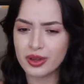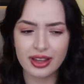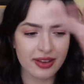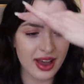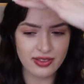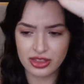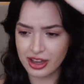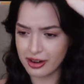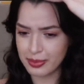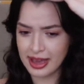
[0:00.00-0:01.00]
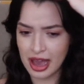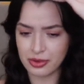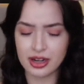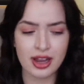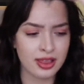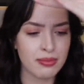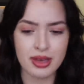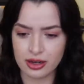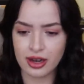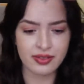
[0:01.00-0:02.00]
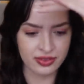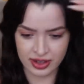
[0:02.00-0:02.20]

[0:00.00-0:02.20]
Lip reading: we love having therapy hour in the middle of a